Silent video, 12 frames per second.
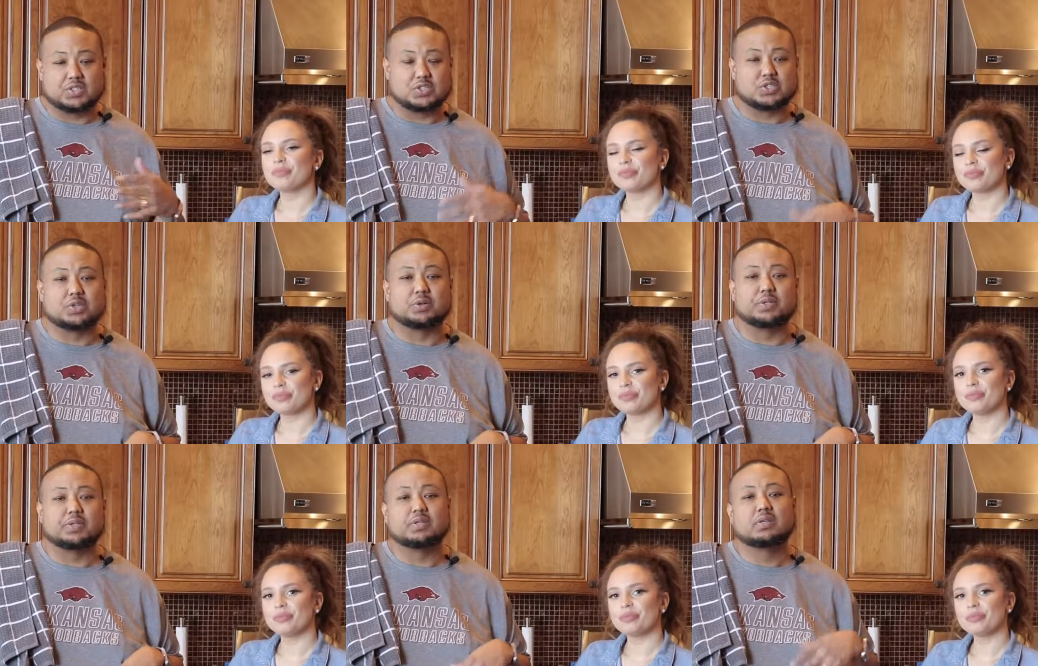
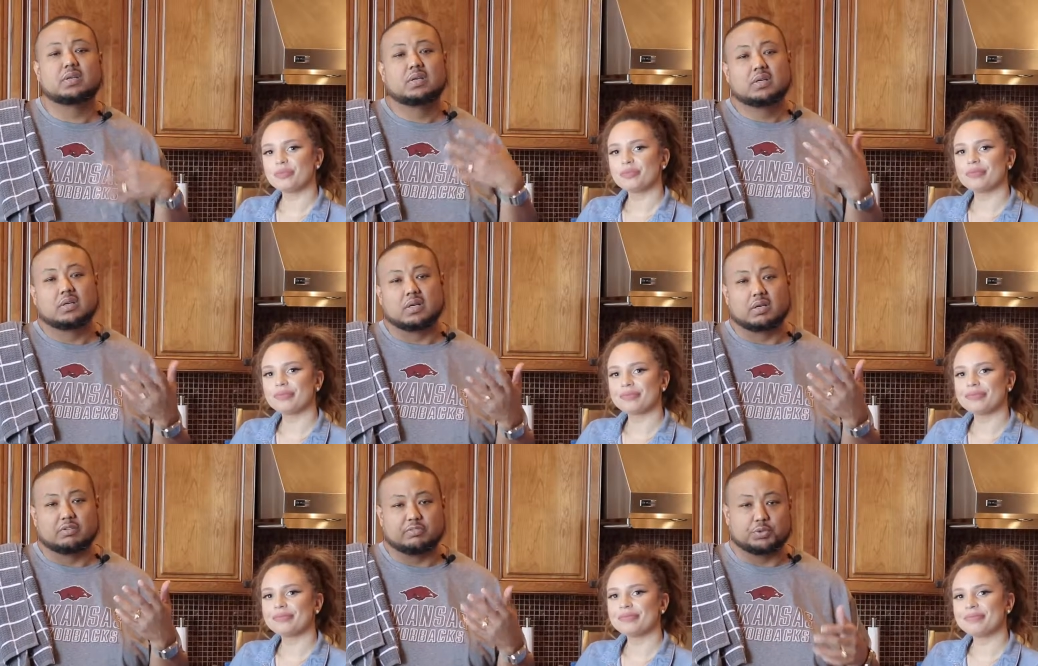Speaker 1: concerning
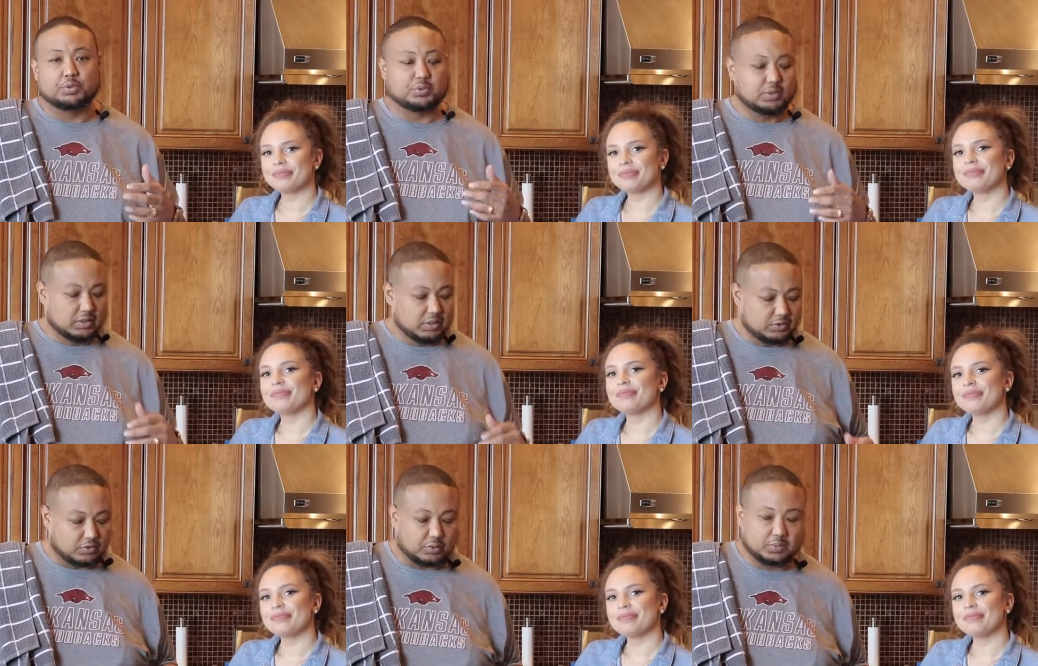uh, food.
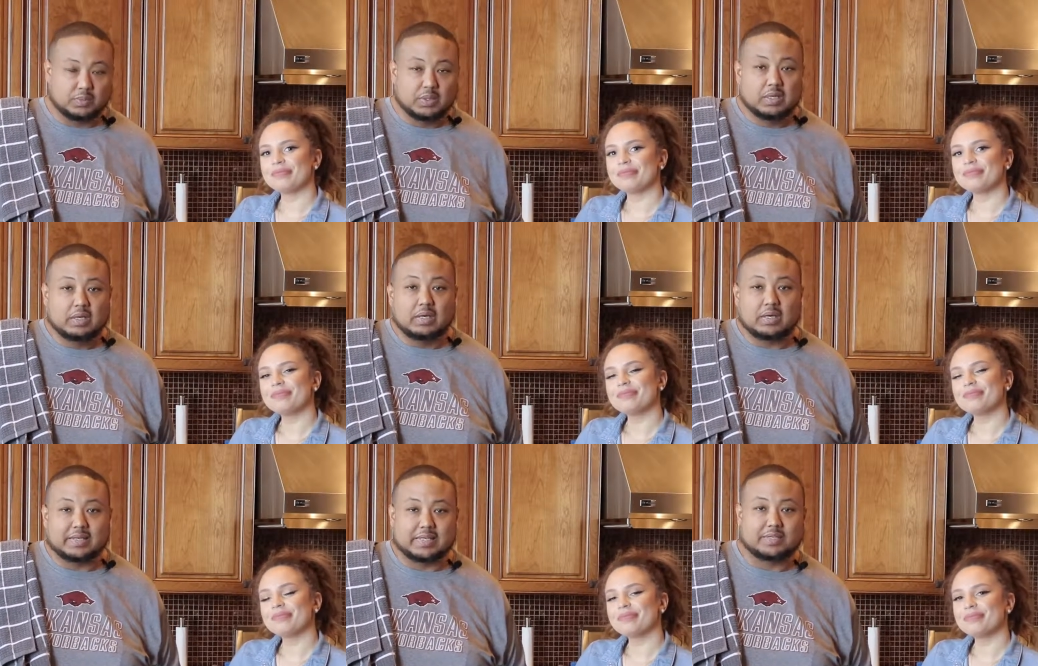So,
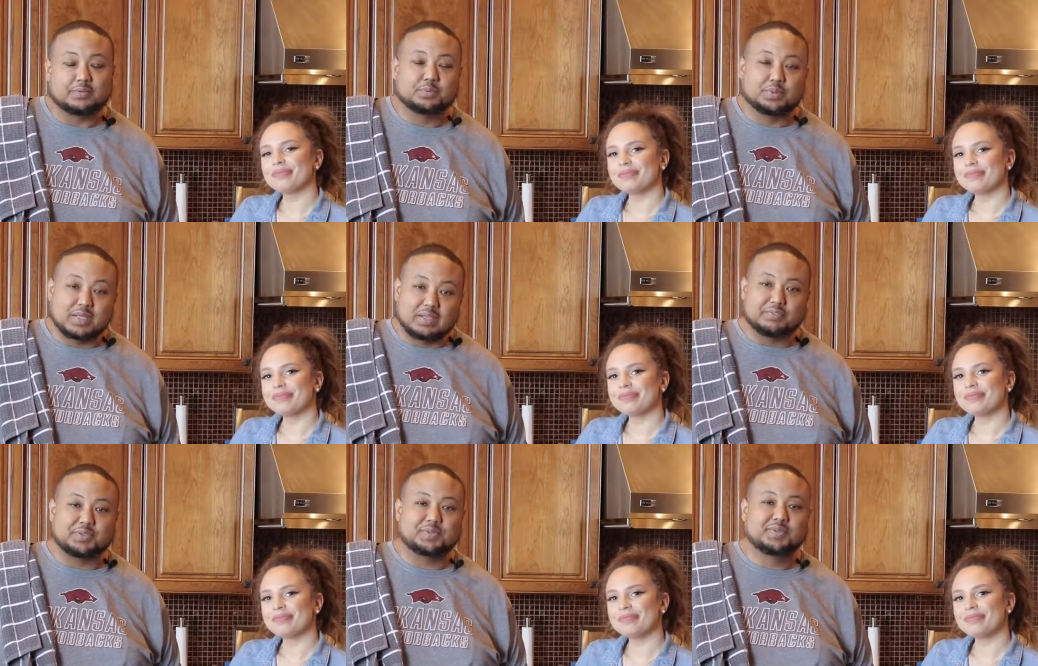again, we
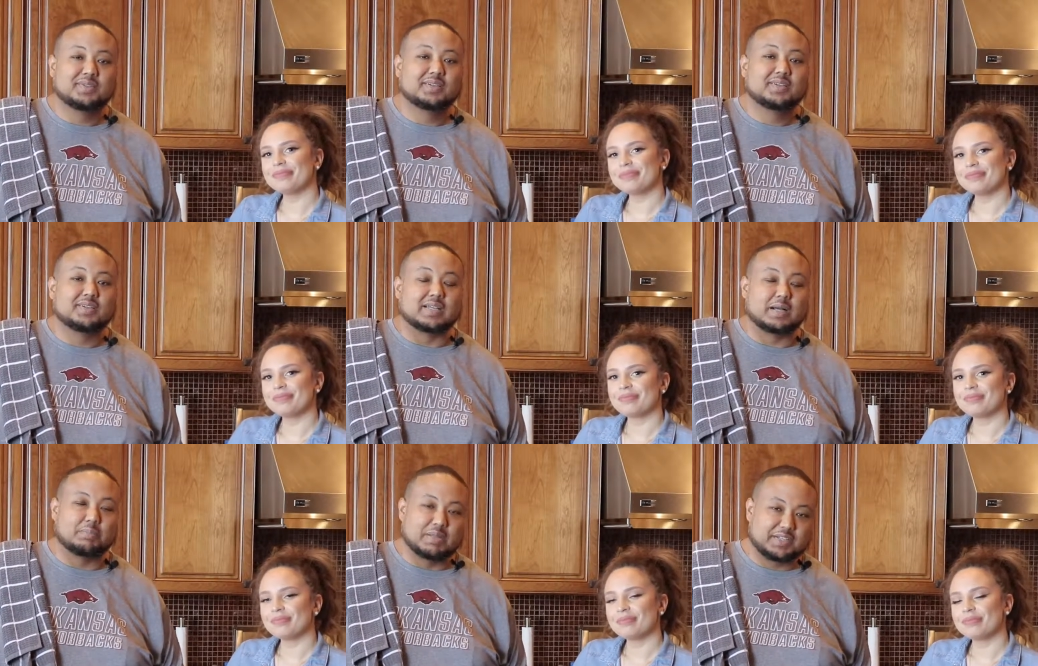love you.
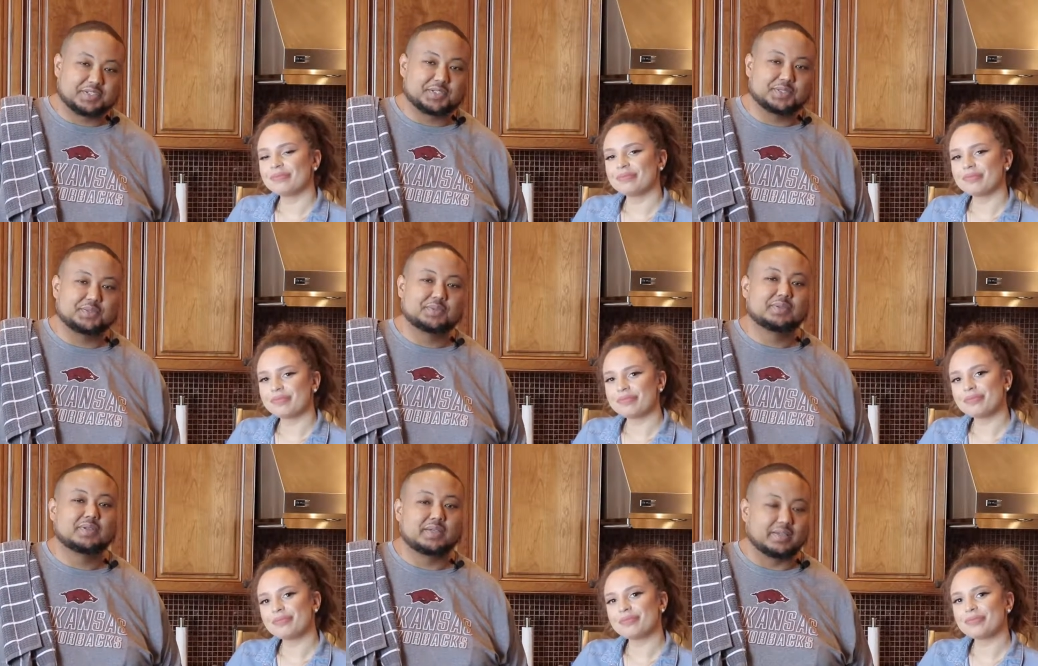God bless you.
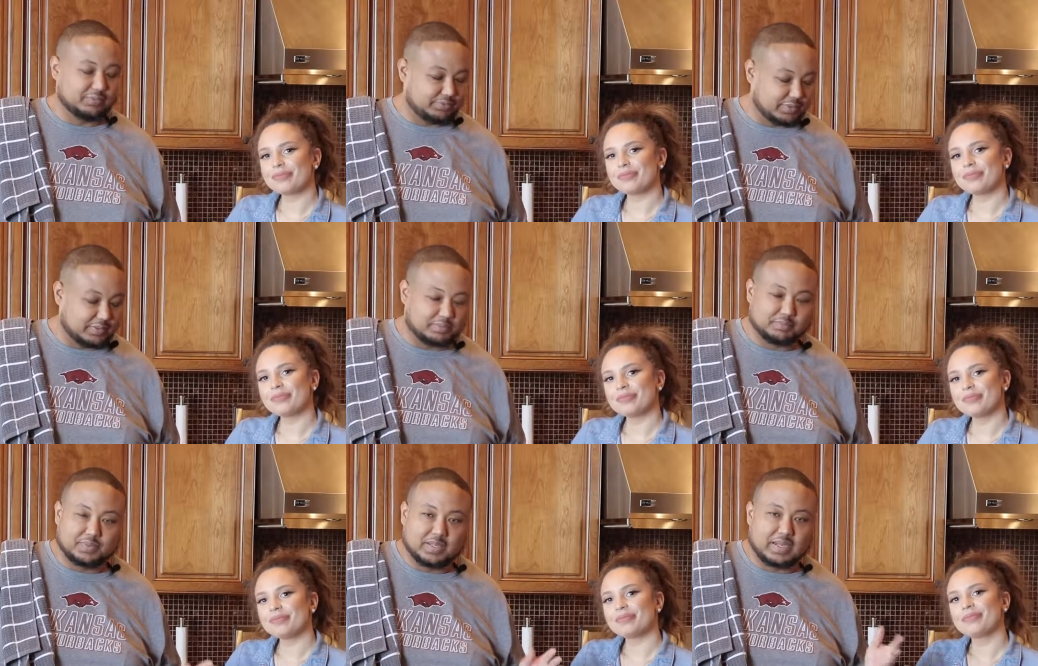And
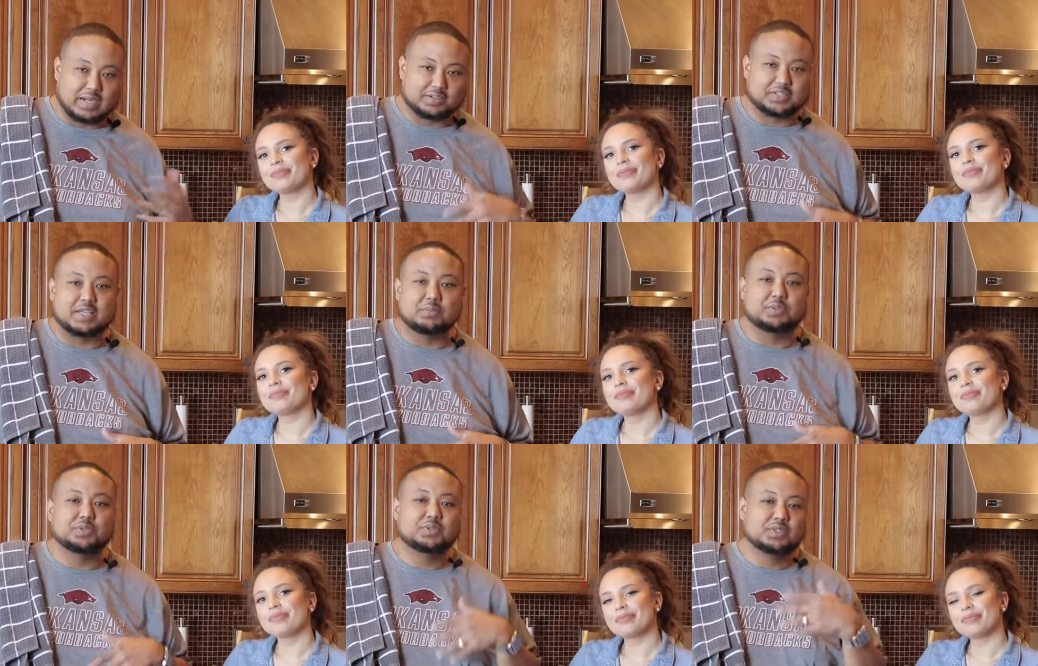from our
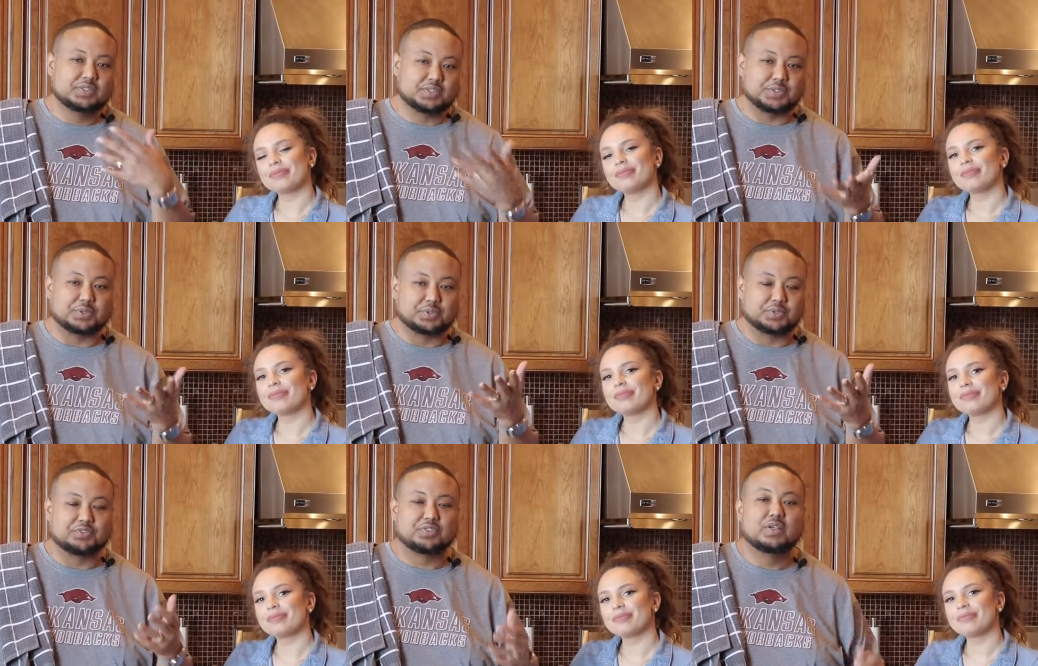table to
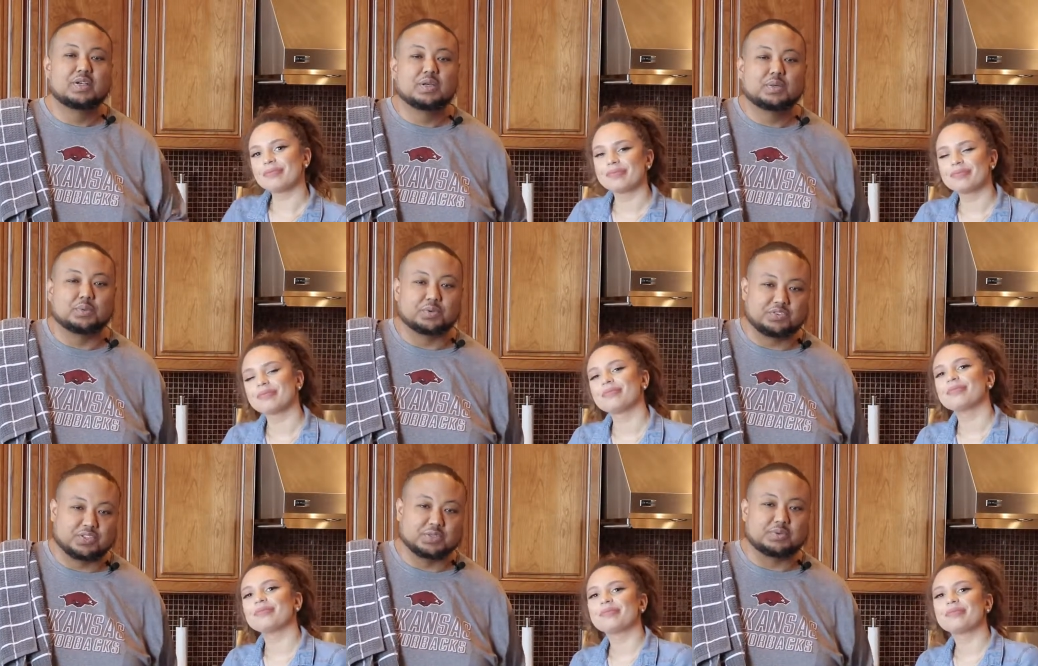yours, we'll
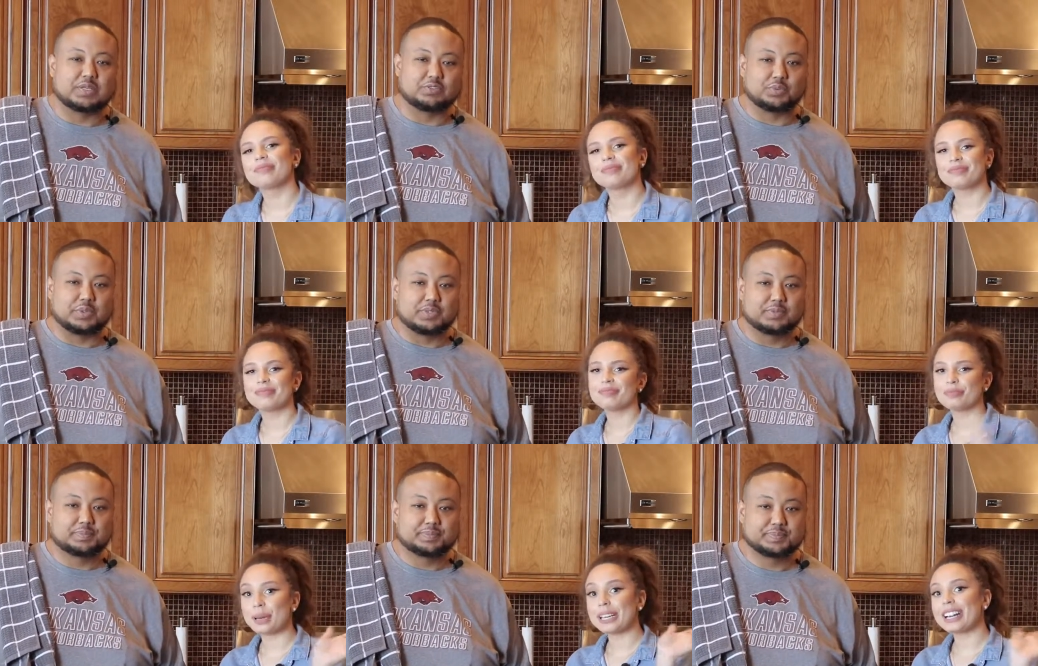see you next
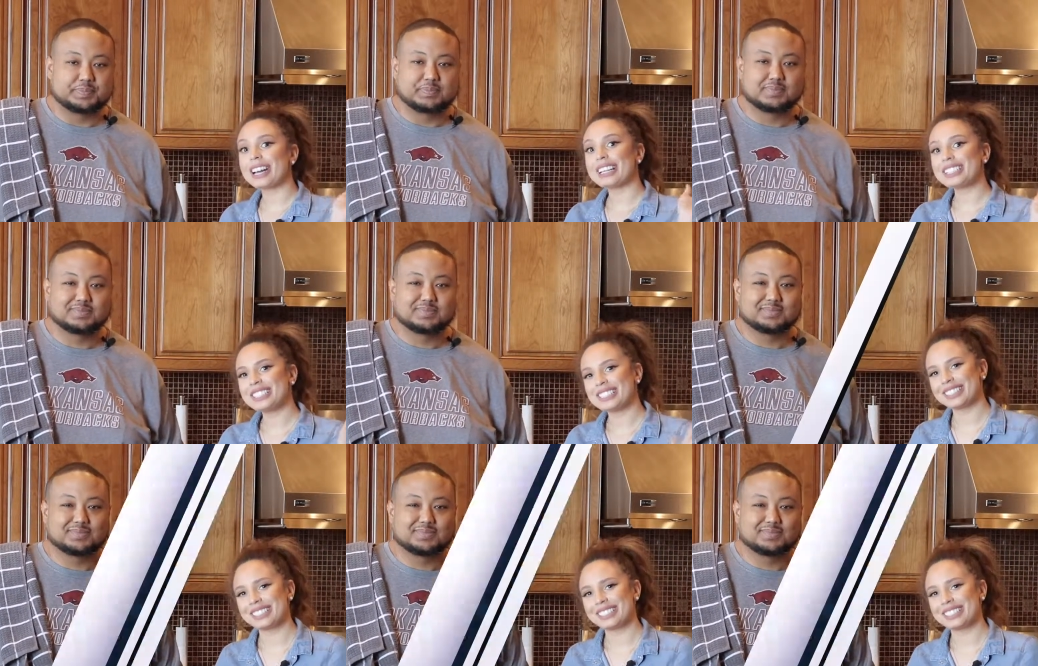week.
Speaker 2: Bye, guys.